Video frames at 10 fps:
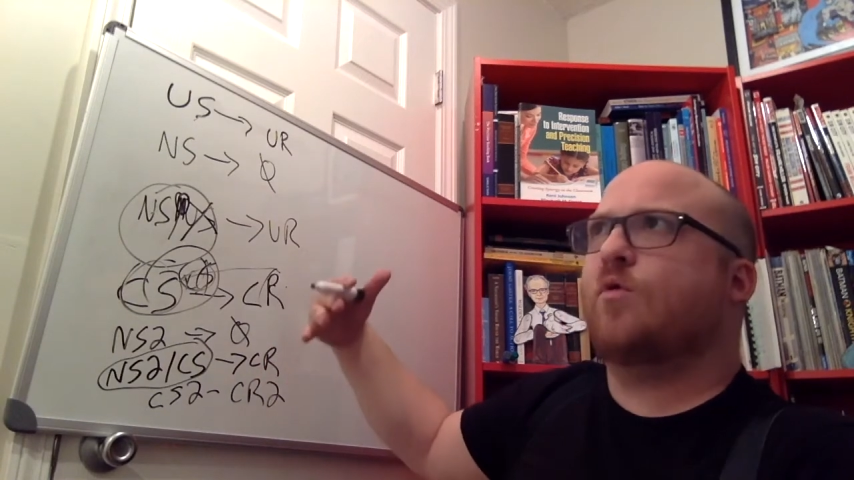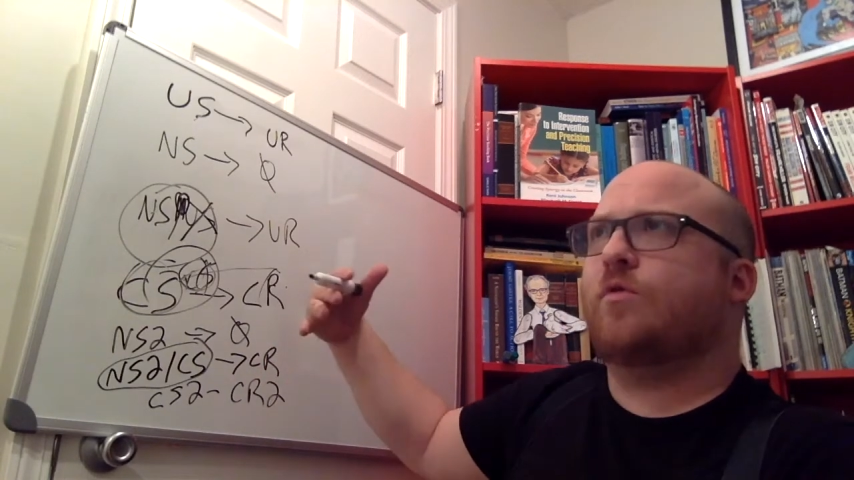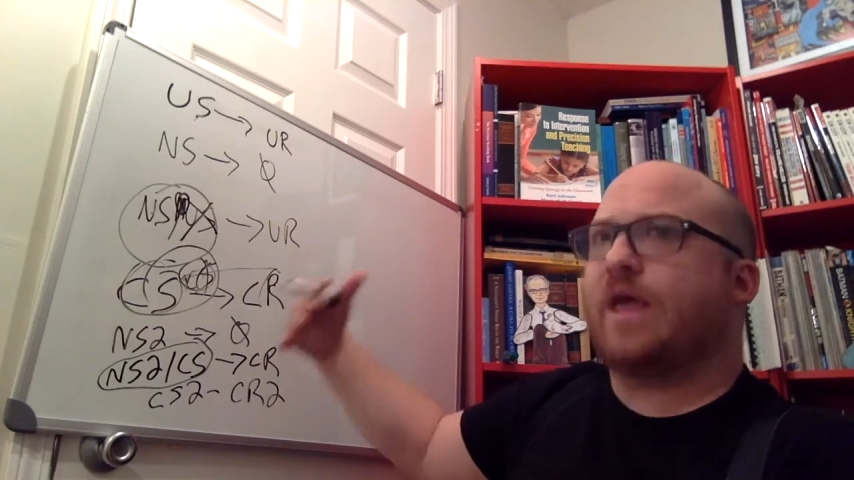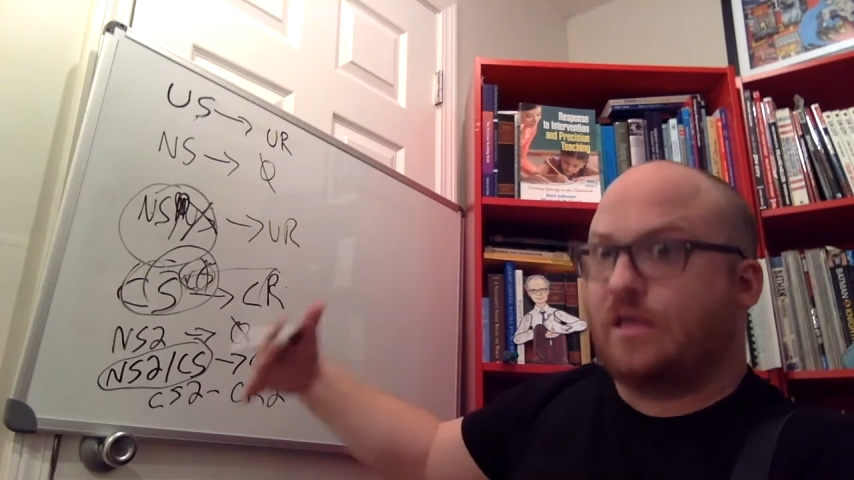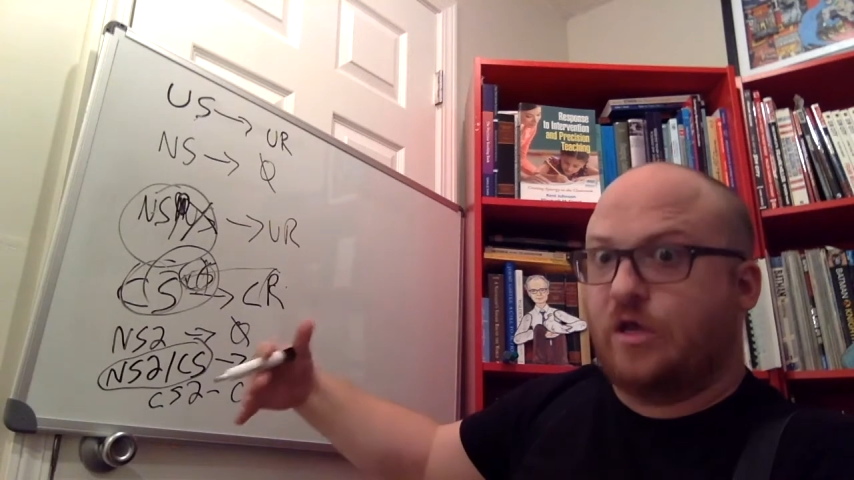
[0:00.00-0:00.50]

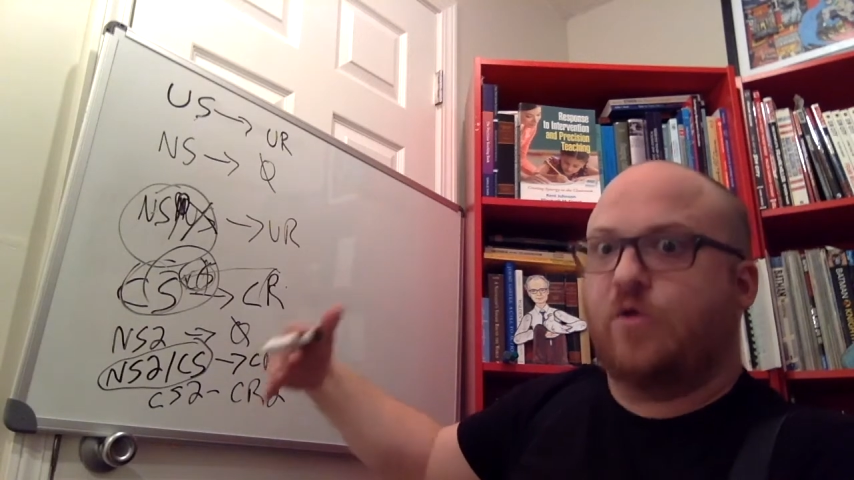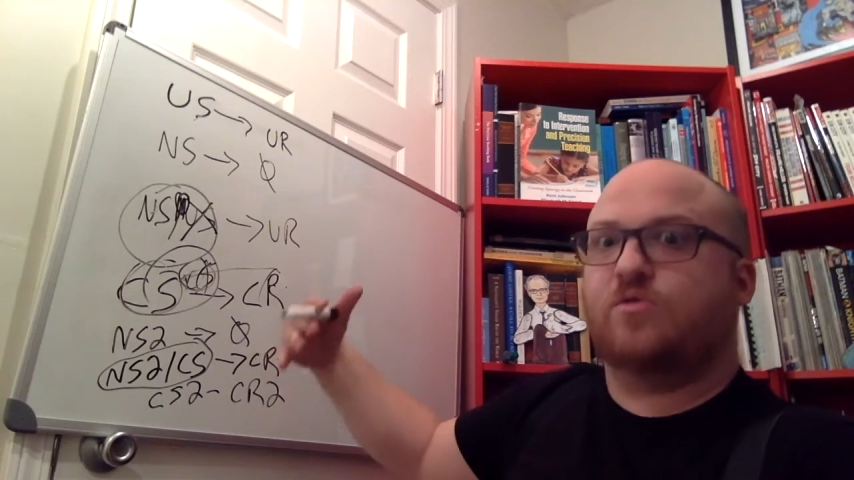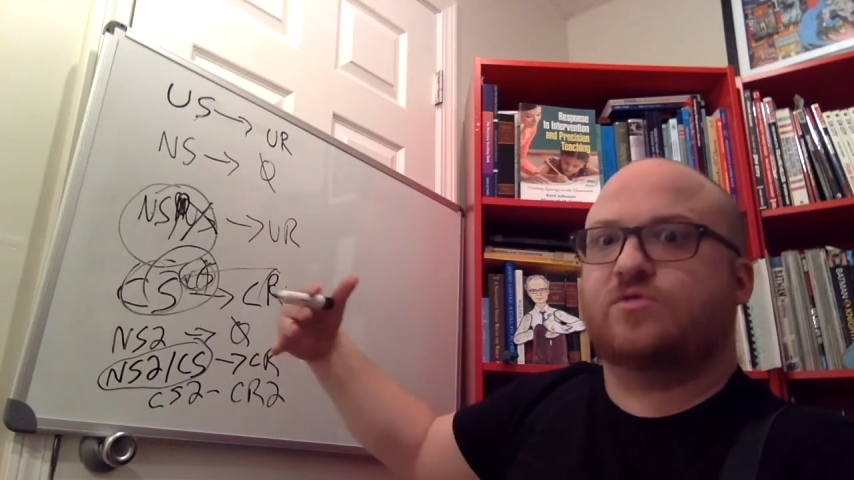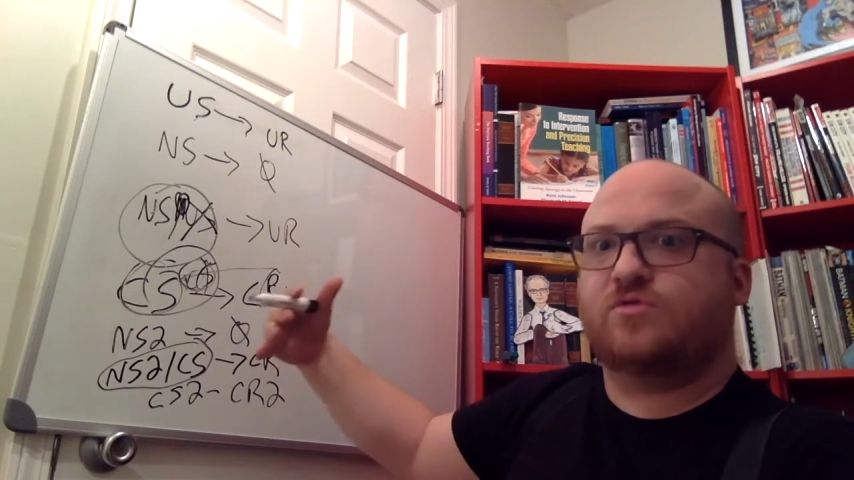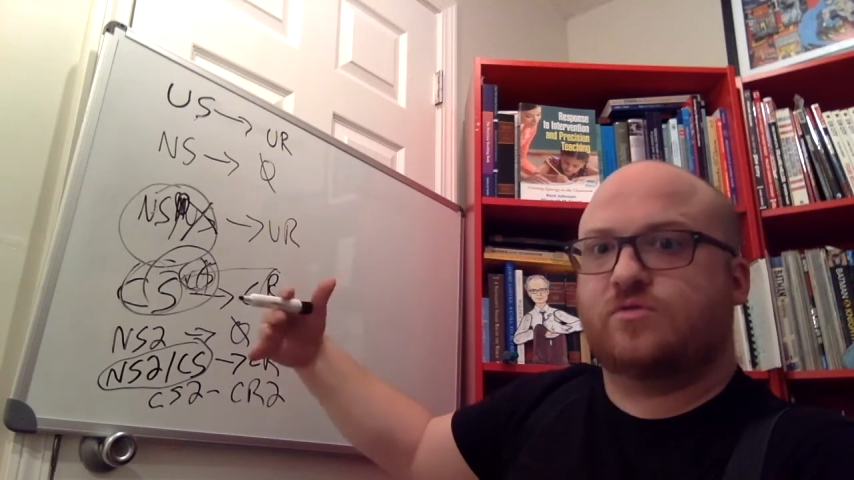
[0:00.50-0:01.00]
that
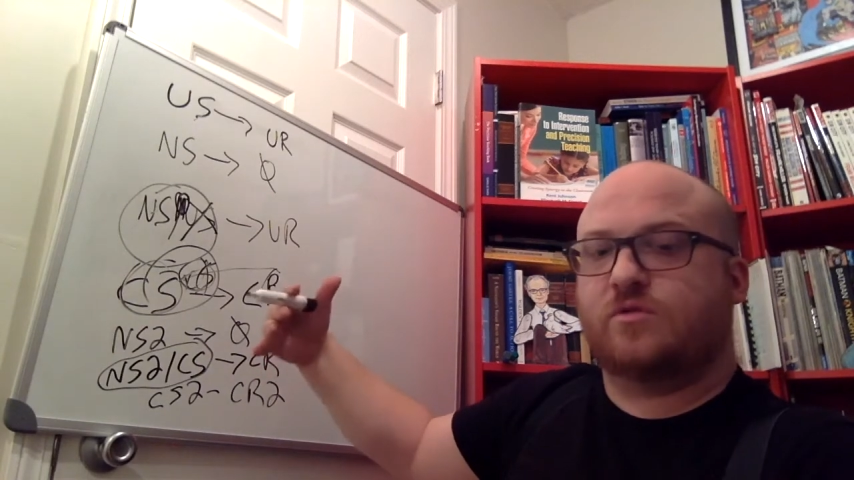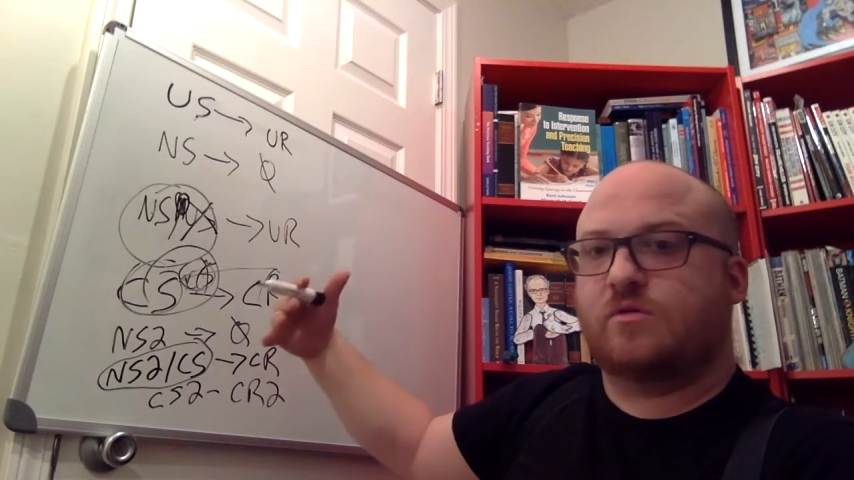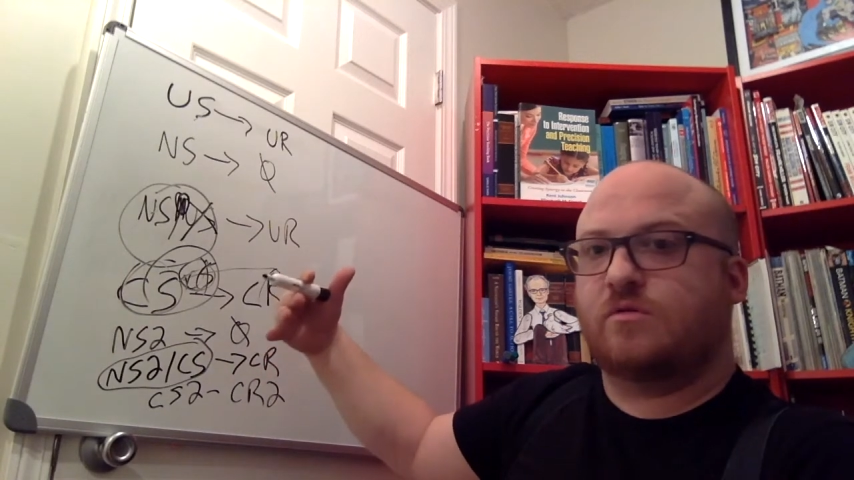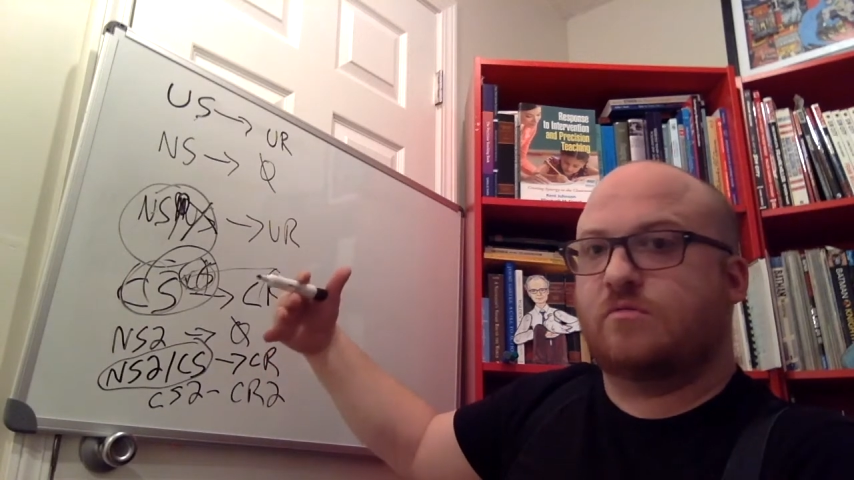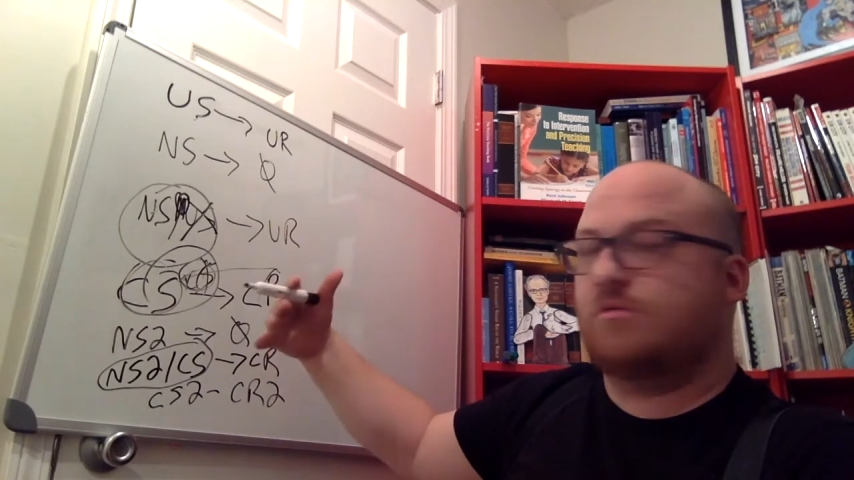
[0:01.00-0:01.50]
used,
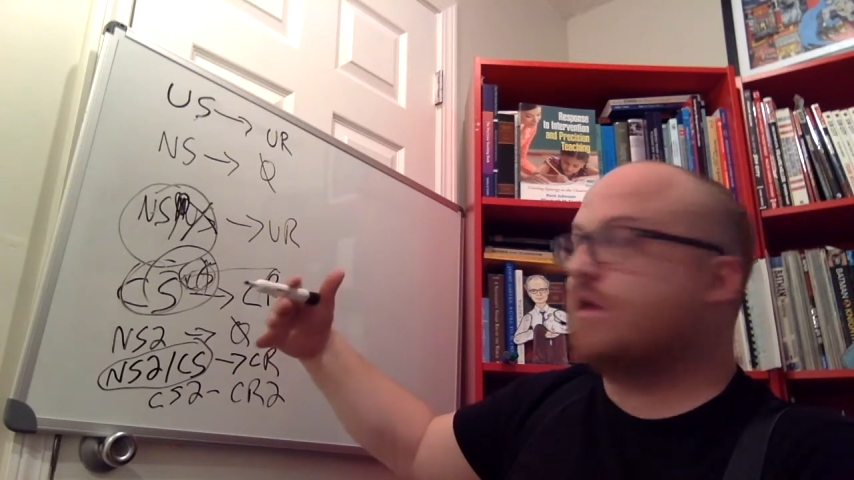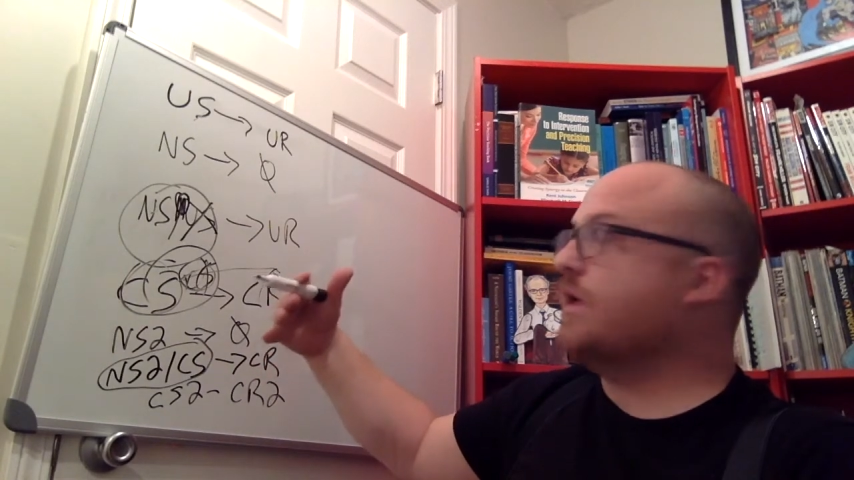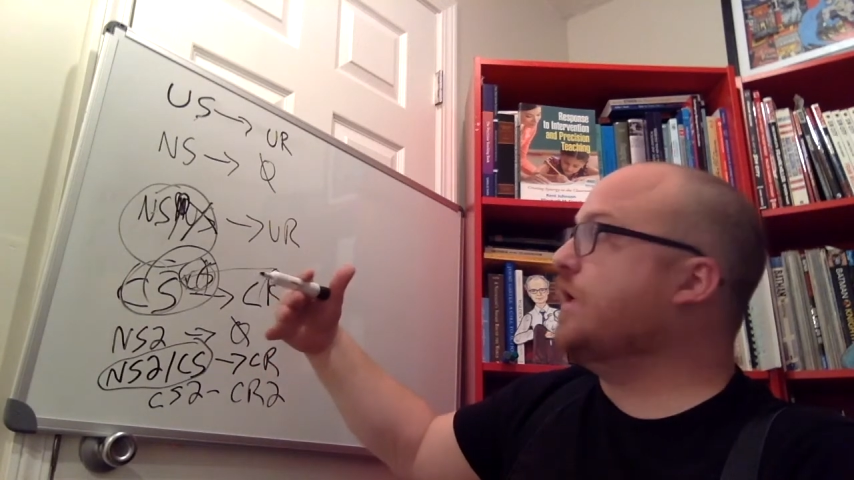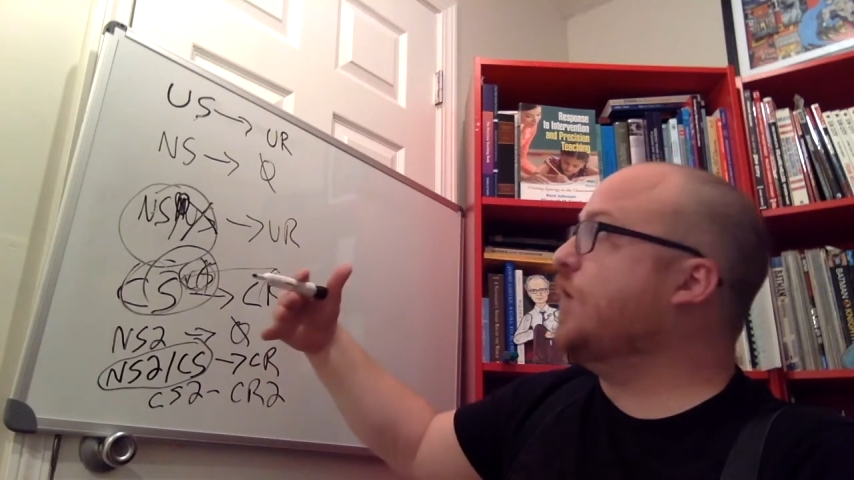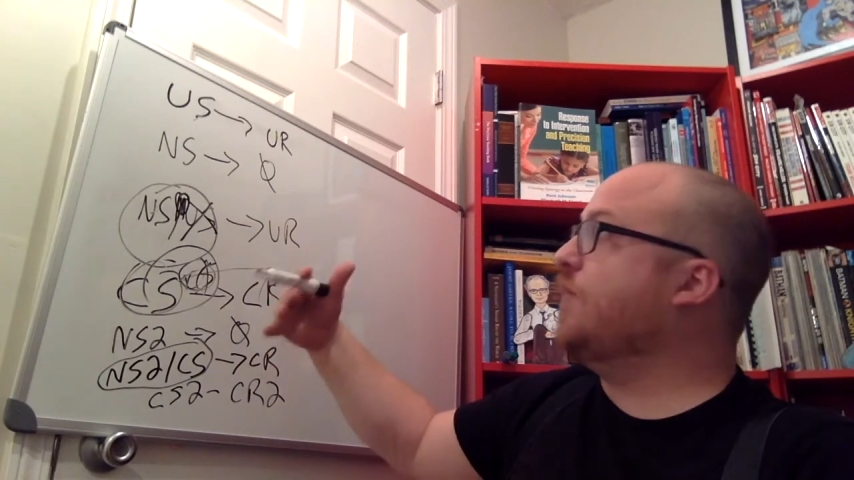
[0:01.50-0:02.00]

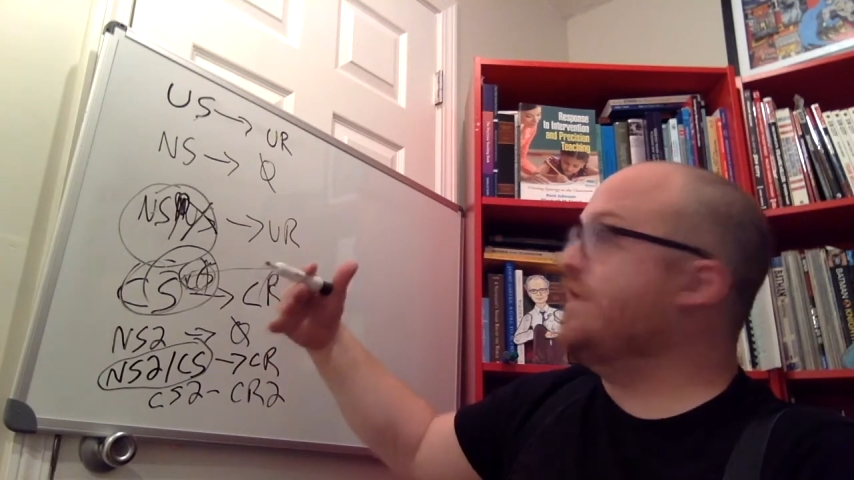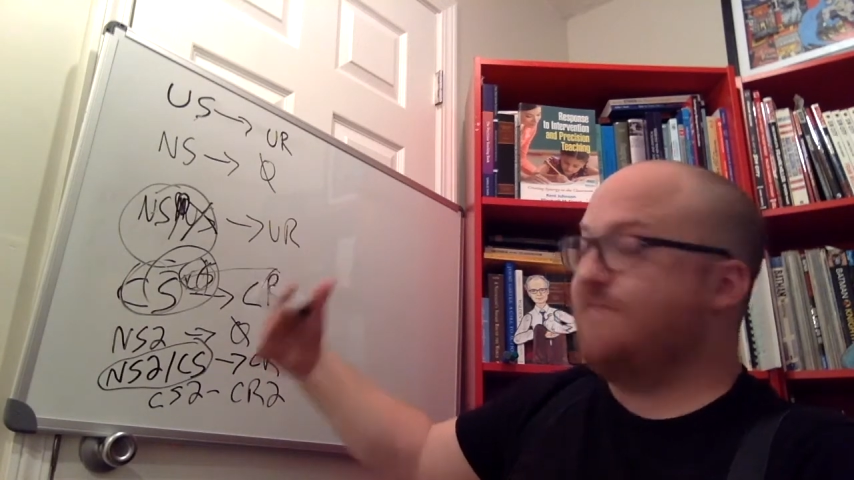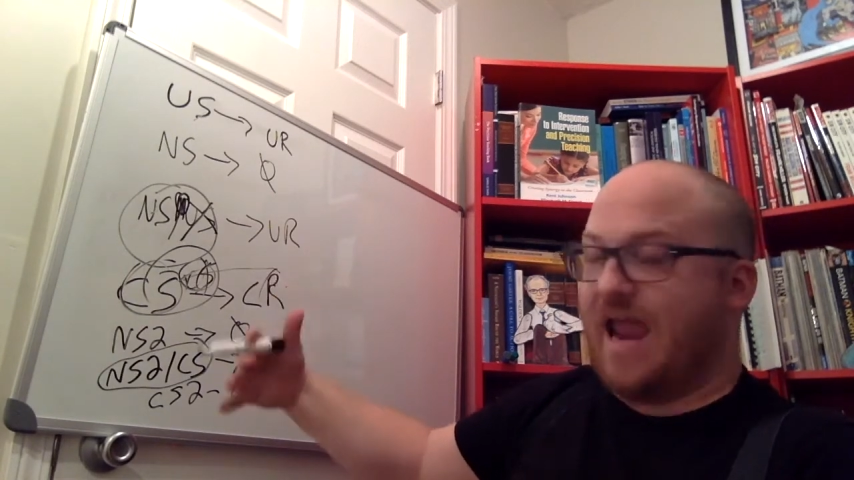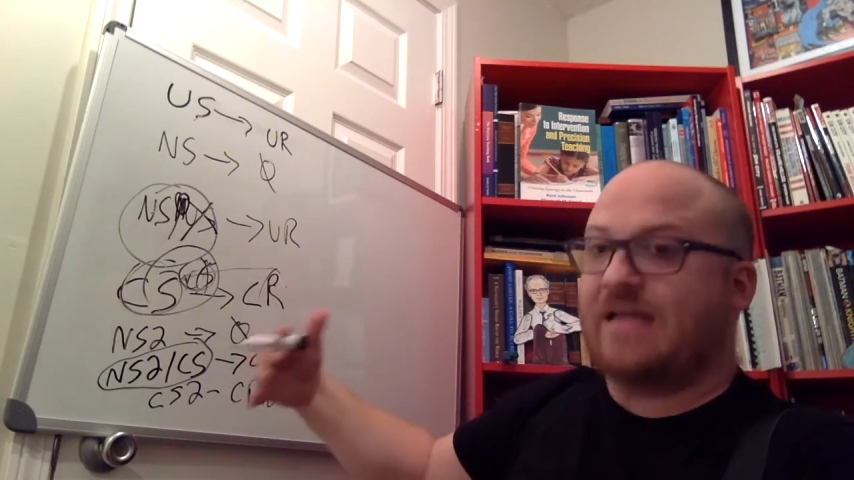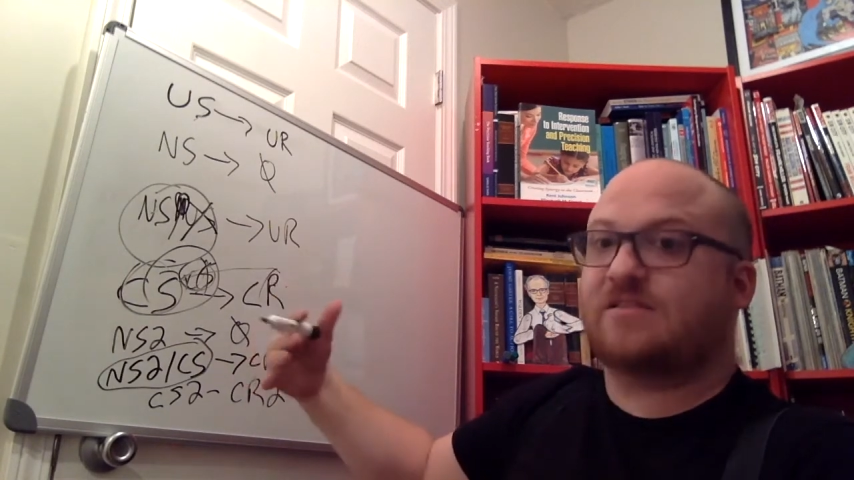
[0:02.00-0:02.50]
advanced